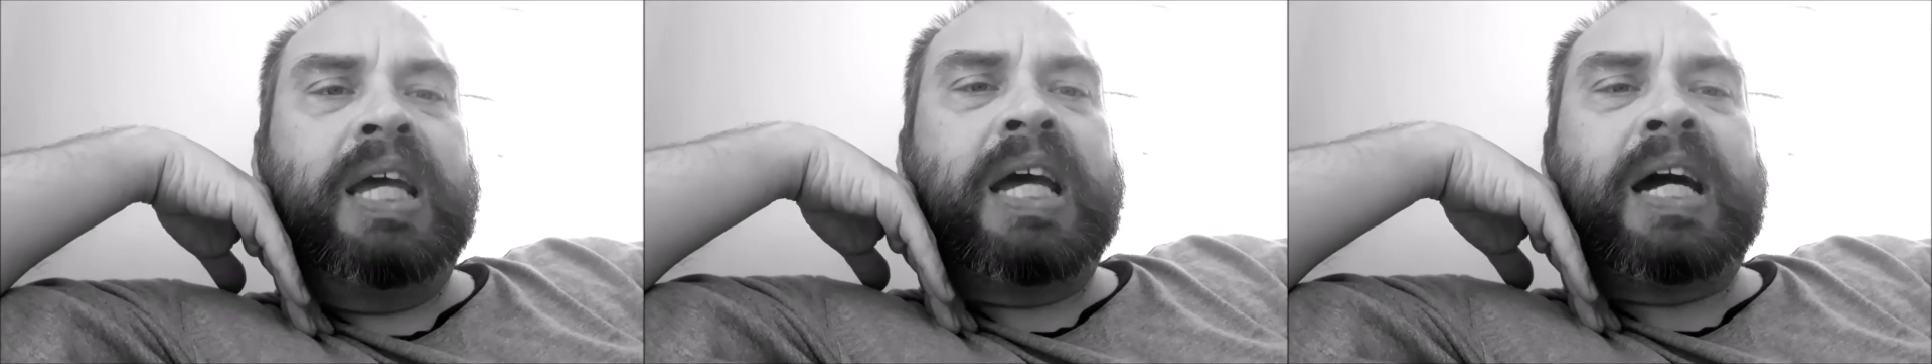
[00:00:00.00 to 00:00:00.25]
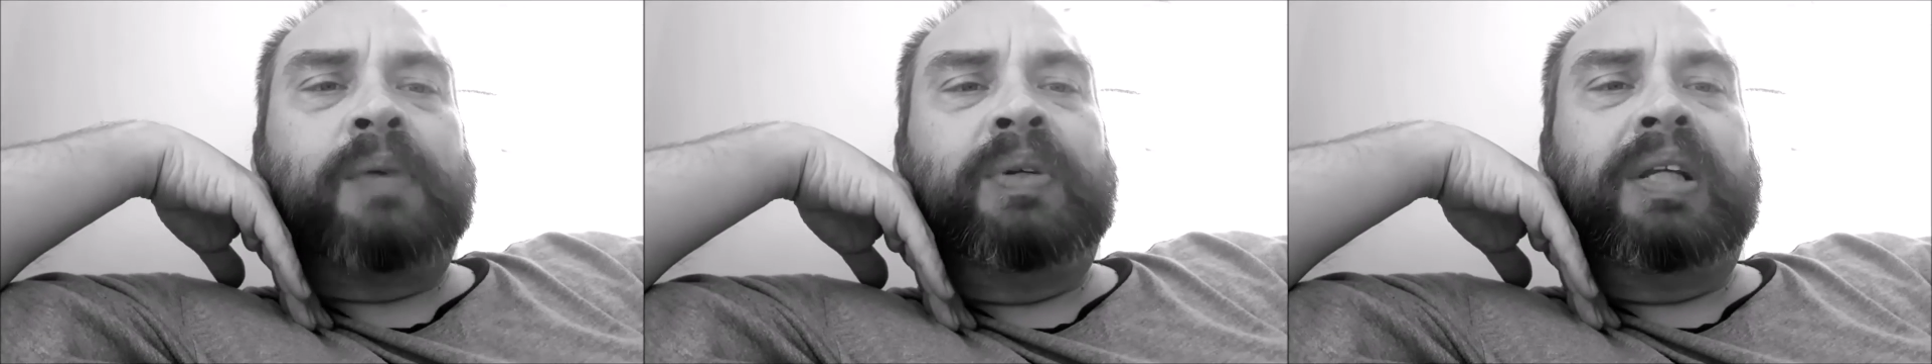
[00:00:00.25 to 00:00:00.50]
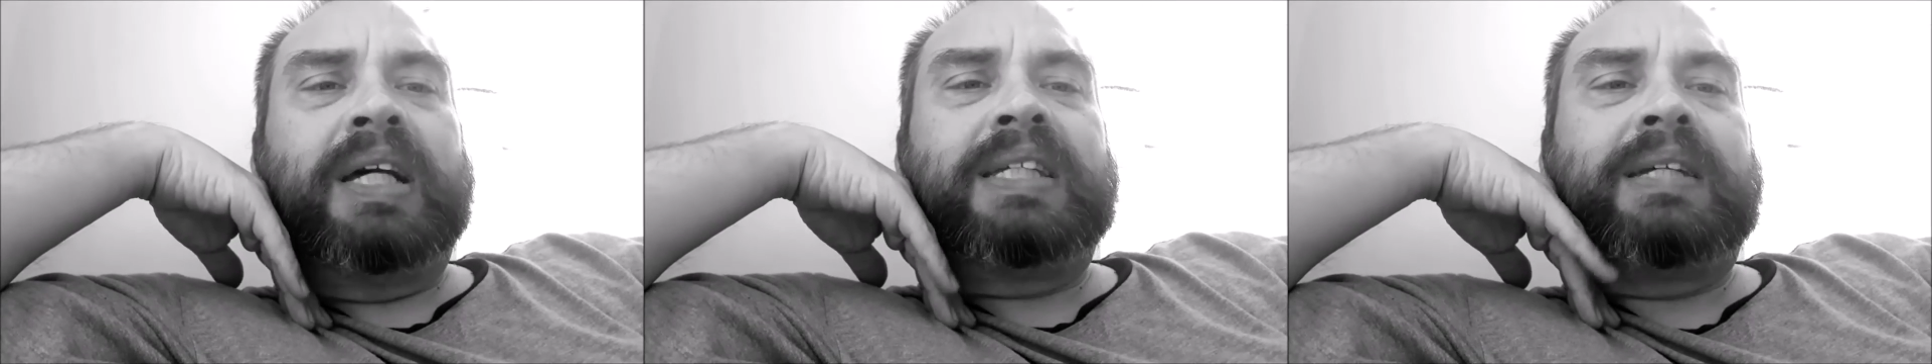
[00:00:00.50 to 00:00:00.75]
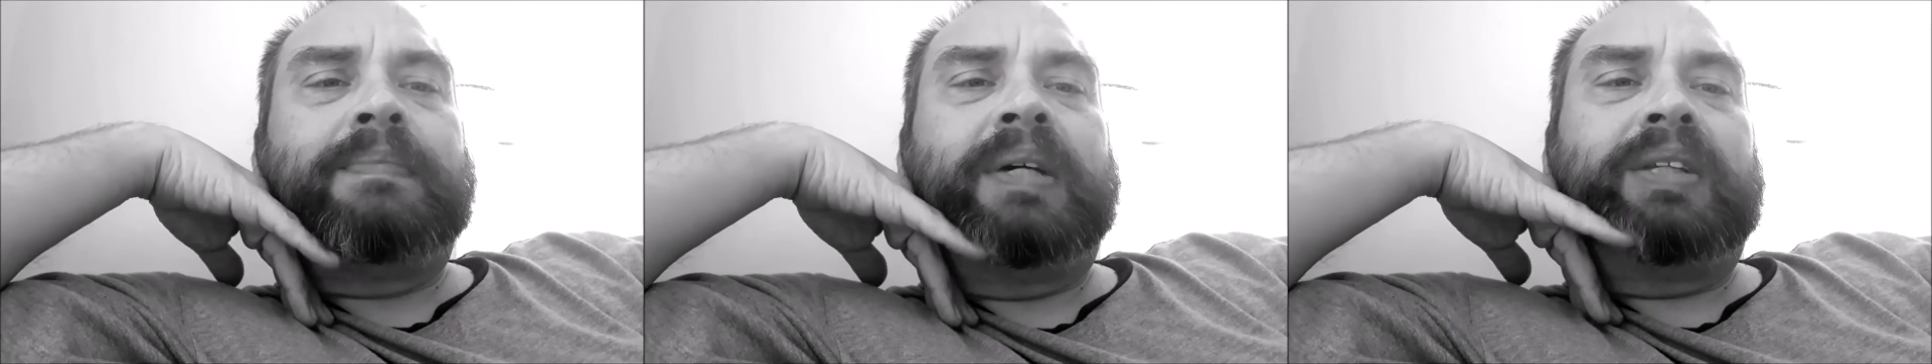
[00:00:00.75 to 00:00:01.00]
I realize
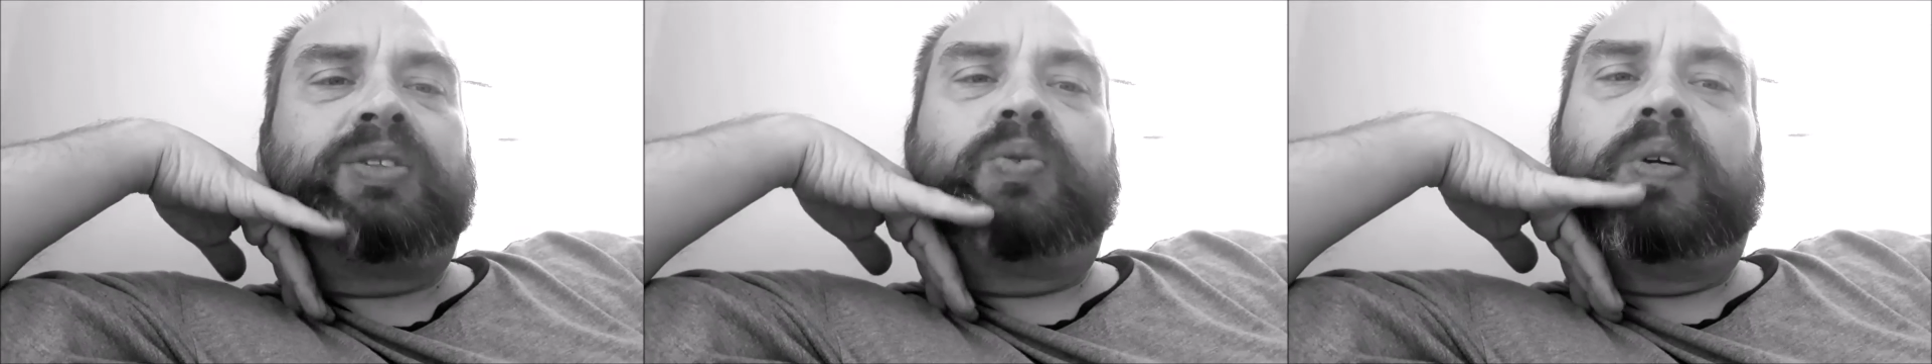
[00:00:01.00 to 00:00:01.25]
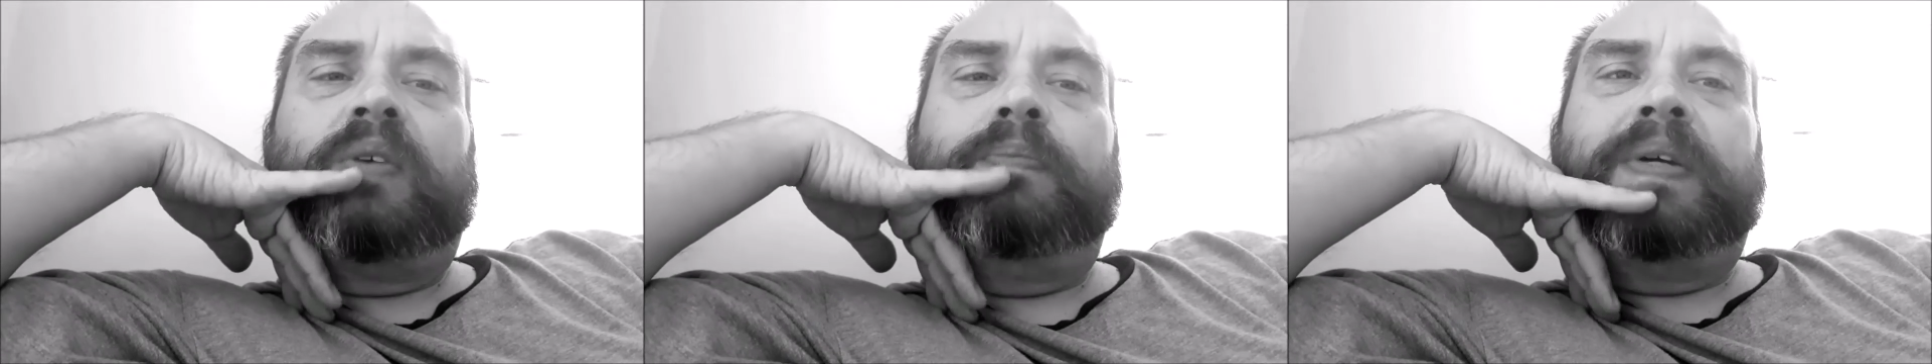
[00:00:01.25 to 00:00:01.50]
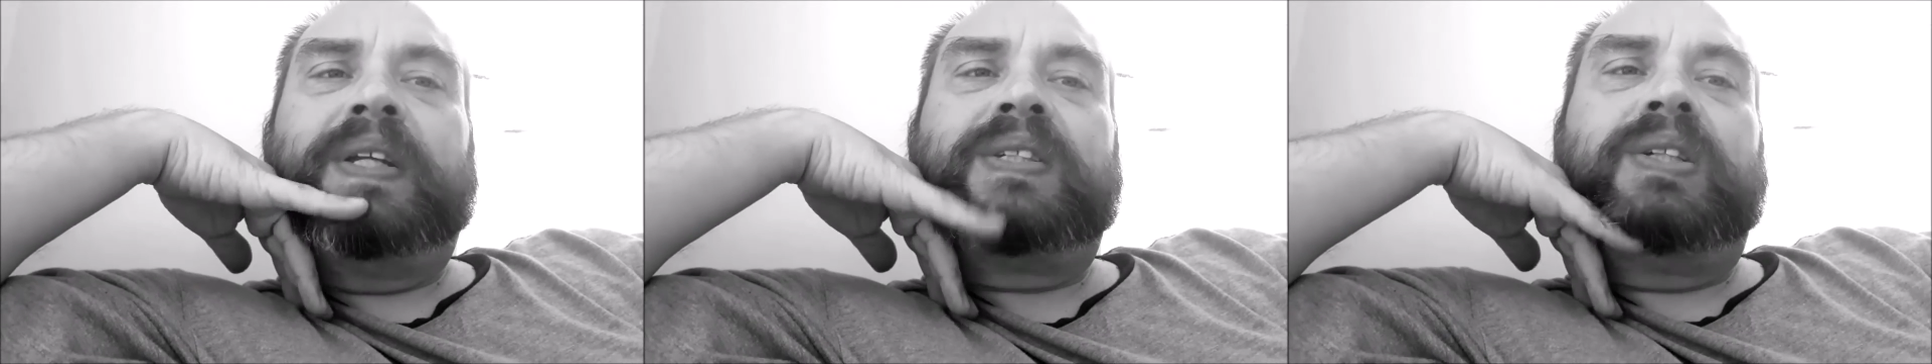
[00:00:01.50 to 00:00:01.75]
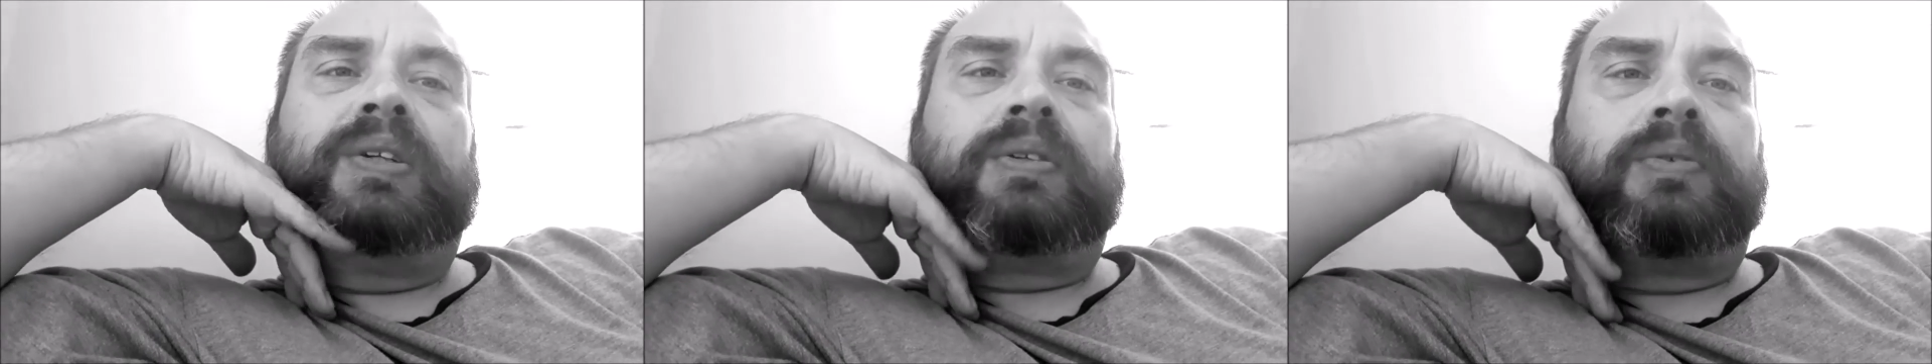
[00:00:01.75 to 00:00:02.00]
I'm at 12
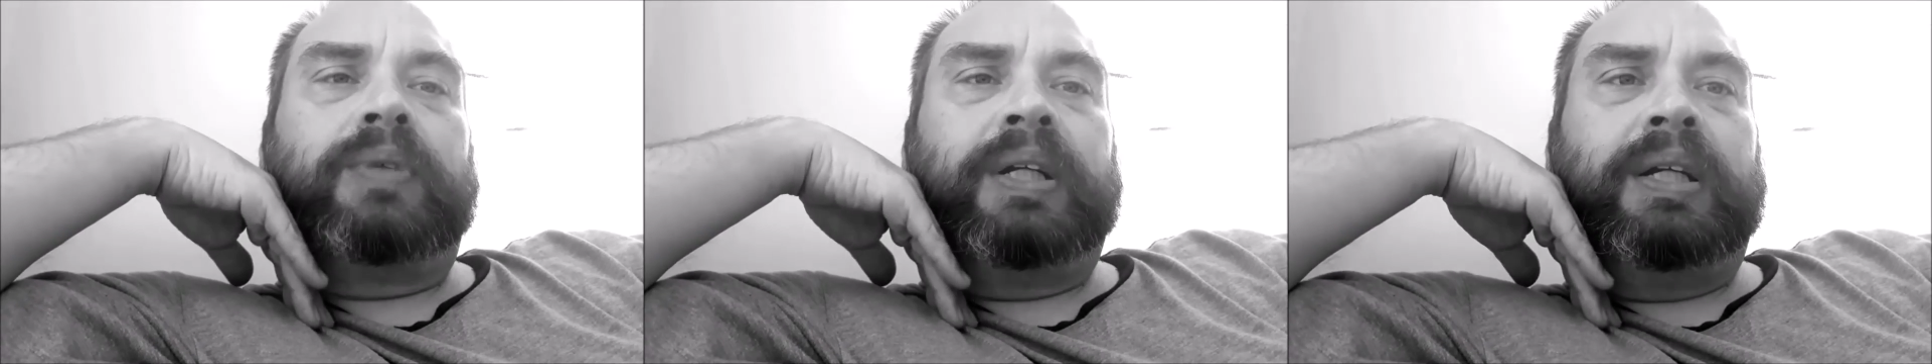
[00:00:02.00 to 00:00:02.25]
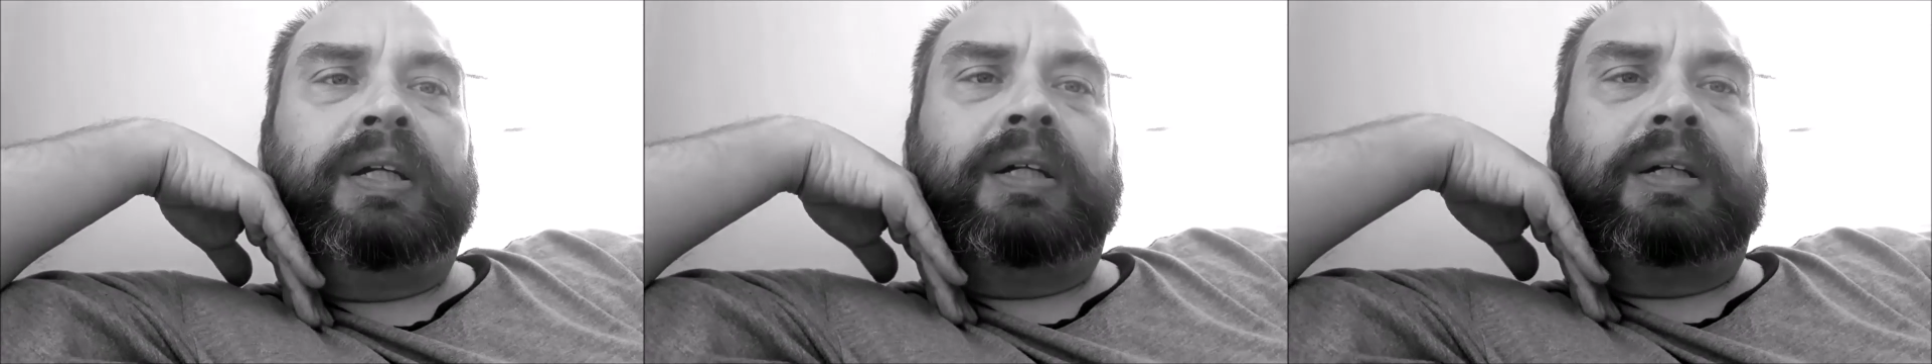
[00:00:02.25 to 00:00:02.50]
minutes here already.